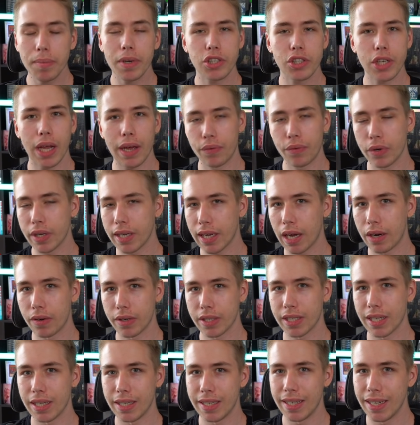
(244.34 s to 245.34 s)
much every
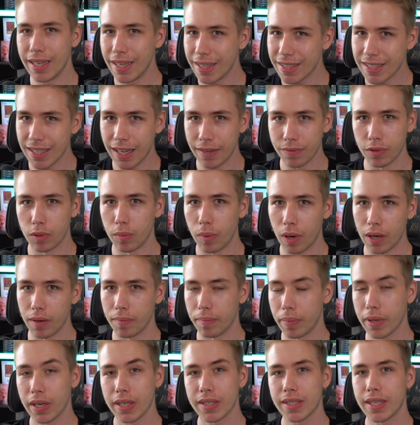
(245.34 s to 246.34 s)
character in here is level 1
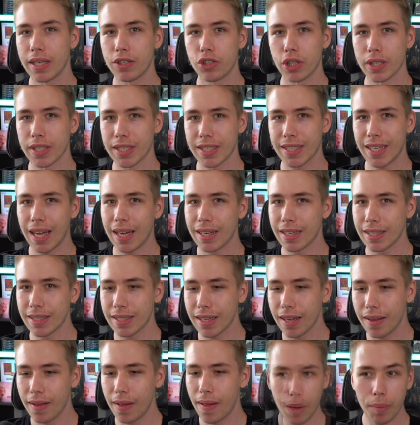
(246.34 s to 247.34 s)
because they just started.
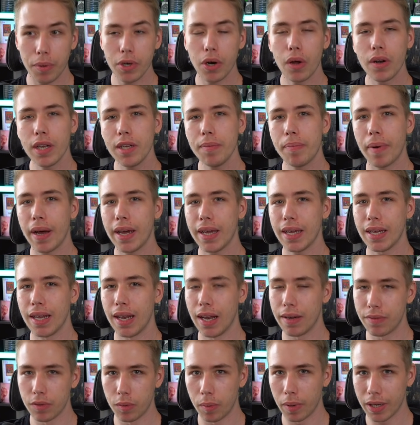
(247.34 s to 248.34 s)
I would only buy a
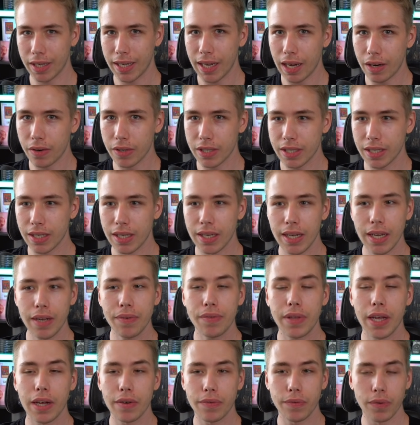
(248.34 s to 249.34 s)
level 1 character if
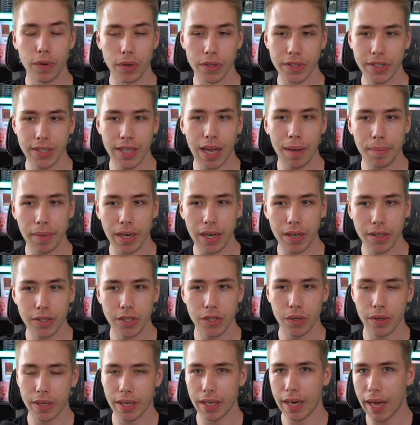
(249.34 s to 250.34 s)
they have full stamina,
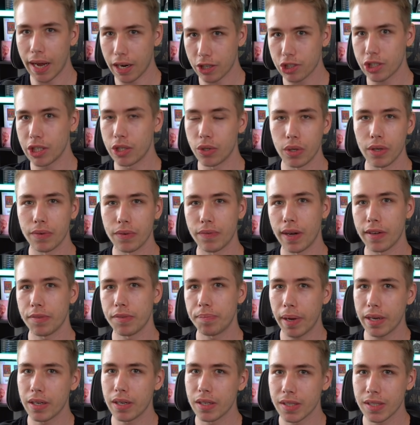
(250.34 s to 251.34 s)
so you can actually do your 5
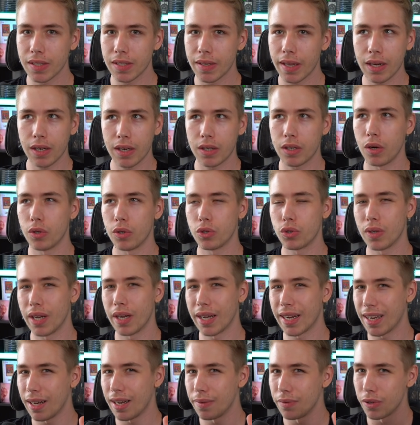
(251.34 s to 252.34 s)
battles and then go to
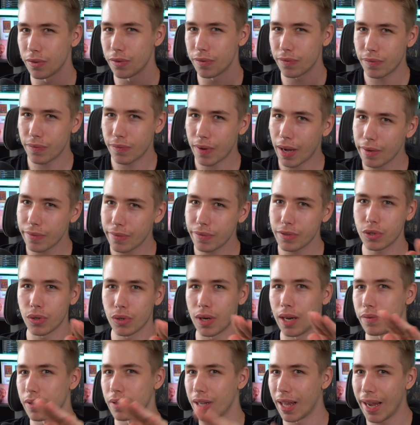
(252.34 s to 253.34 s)
like level 5 to
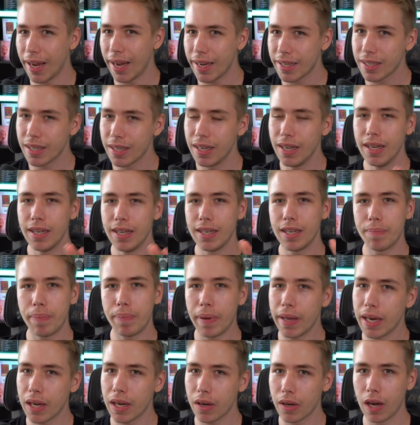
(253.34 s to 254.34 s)
level 8,
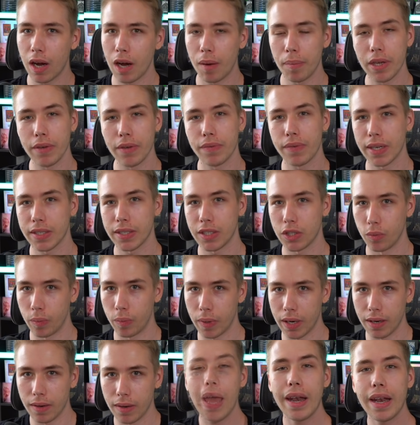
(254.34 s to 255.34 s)
depending on how many fights you
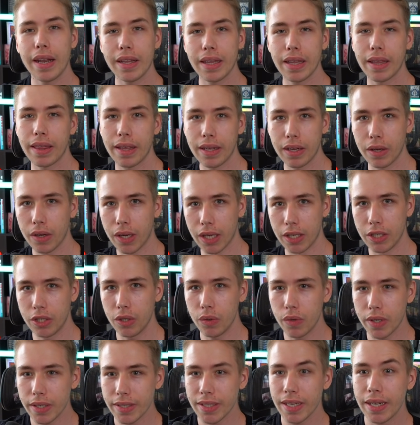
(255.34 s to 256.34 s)
win. Another thing you can
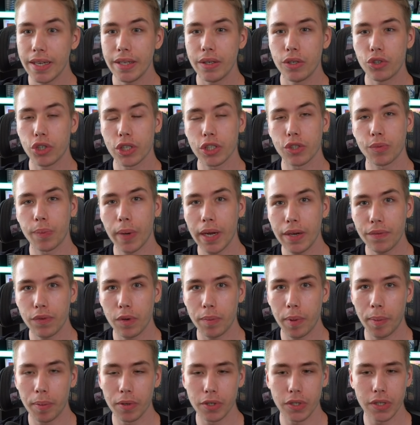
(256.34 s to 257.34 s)
do is you just wait for
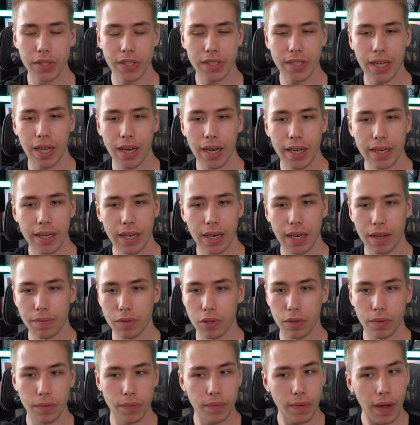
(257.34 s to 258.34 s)
people to sell like a
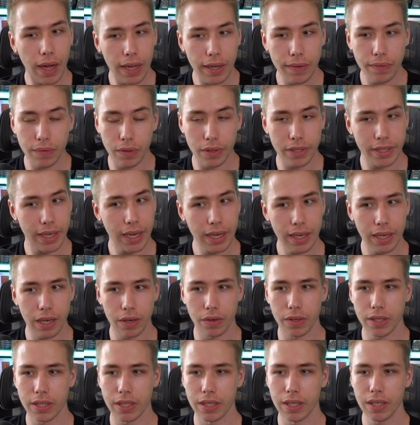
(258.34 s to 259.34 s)
level 5 or 10
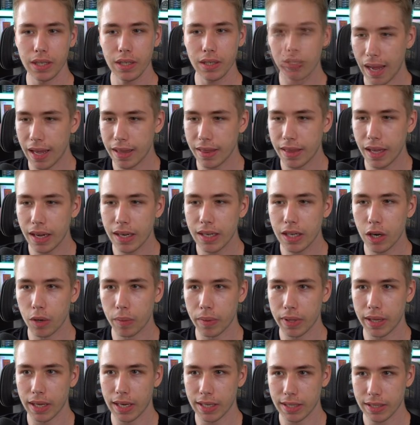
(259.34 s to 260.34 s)
character and then go
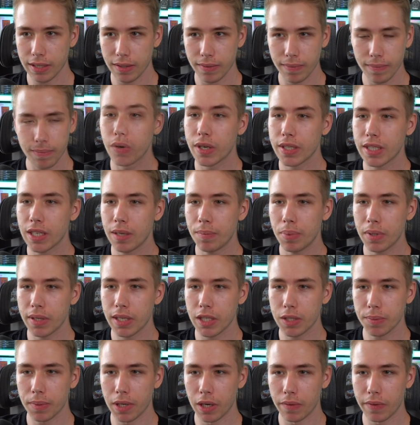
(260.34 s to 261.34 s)
with that. For example,
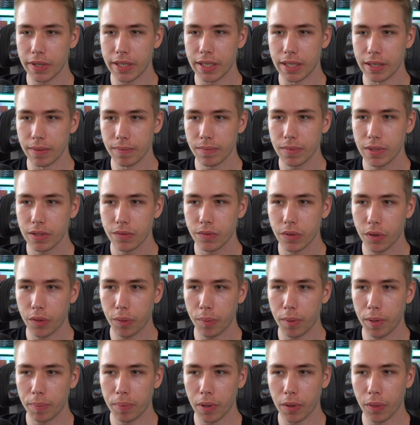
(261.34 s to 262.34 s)
this one over here. For
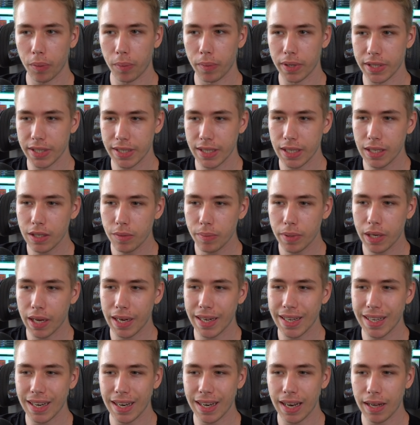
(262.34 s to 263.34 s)
3.3 skill, we can
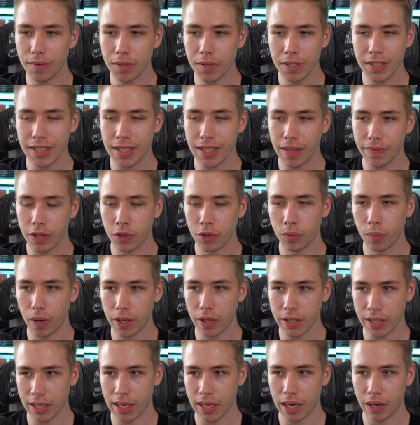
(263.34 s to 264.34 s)
get a level 7
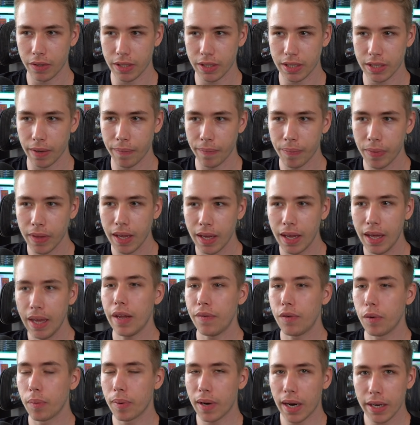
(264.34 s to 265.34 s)
water character.
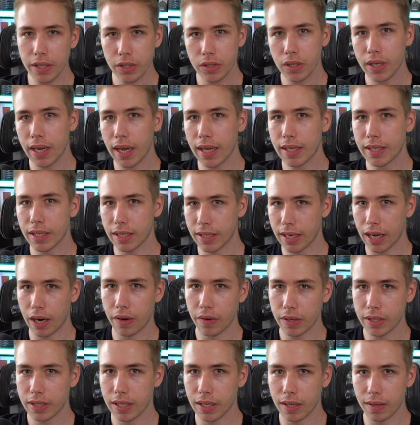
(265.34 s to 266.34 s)
If you would like to get a
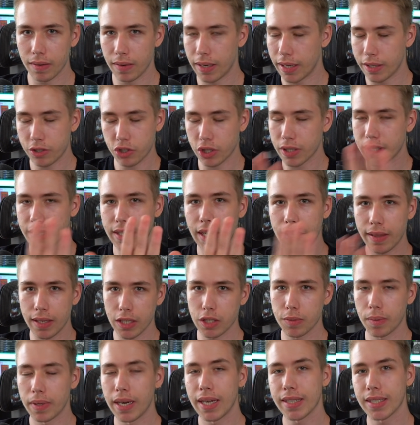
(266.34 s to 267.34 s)
character, let's just say
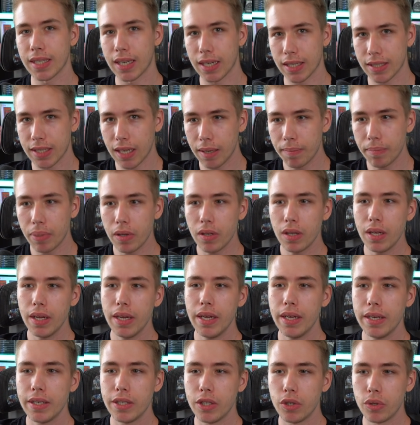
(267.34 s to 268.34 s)
this one as an example,
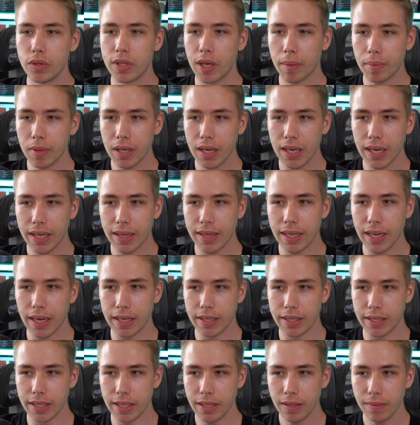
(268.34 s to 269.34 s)
you double click the
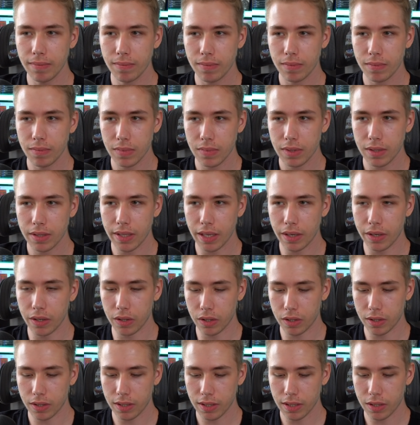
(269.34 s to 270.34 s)
ID, then you
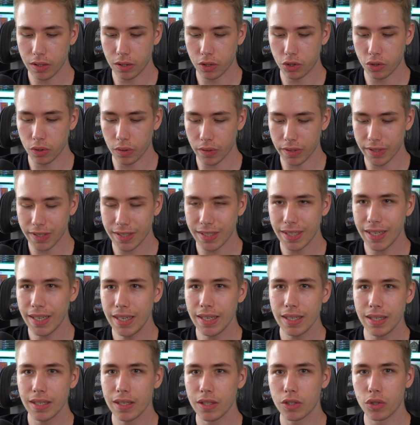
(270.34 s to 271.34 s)
Control C
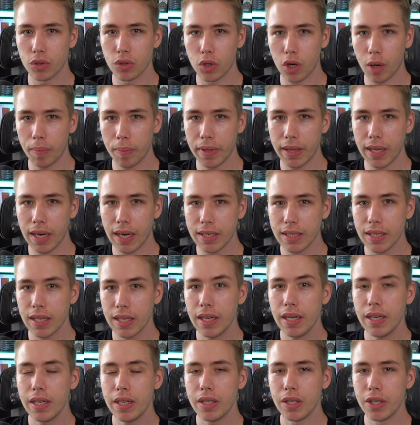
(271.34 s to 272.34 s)
to copy that.
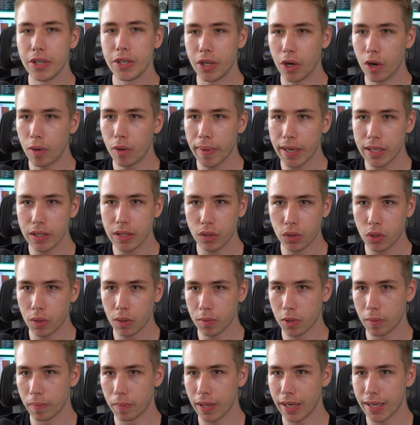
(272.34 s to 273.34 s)
You go back to
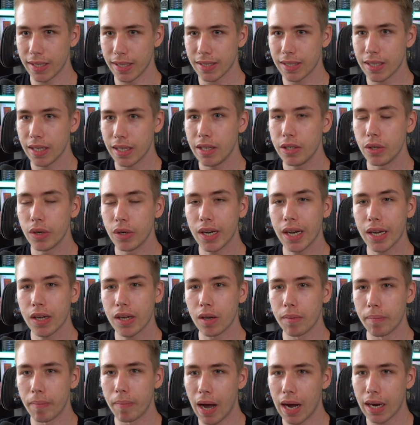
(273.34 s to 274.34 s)
Cryptoblades, you click
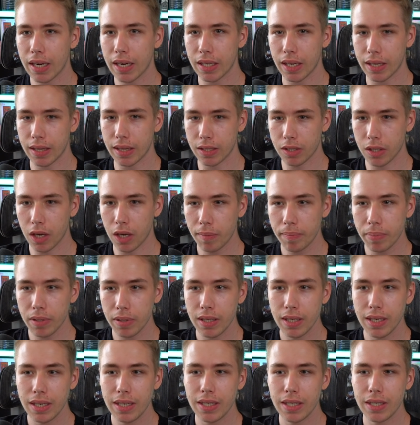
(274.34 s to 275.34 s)
on market at the top,
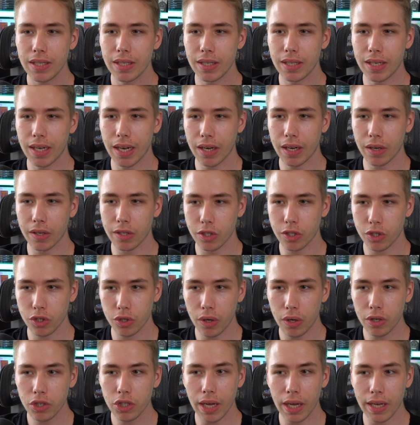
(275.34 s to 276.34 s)
you click on
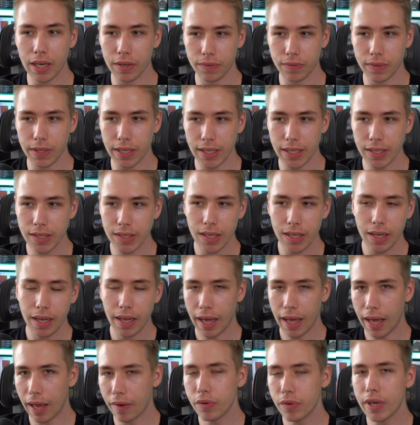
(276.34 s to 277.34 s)
search NFTs.
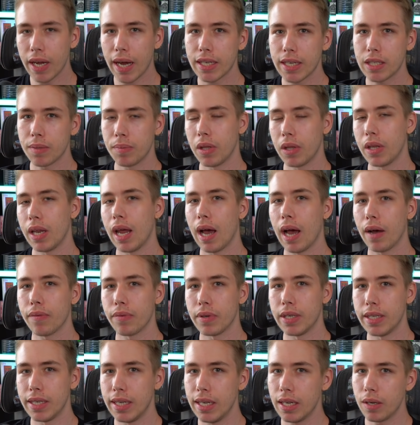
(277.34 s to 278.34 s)
Every item that you have
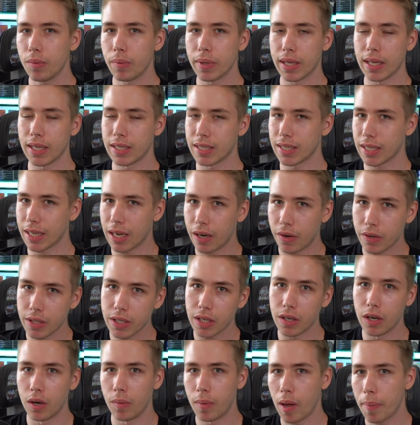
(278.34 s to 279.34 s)
in here, whether it's a
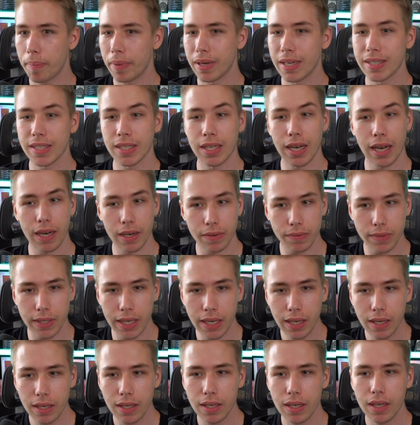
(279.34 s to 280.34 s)
character or weapon, is an
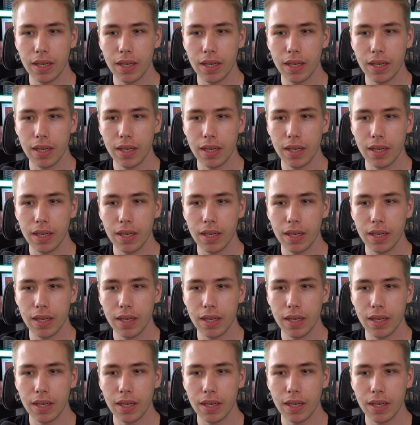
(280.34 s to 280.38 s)
NFT.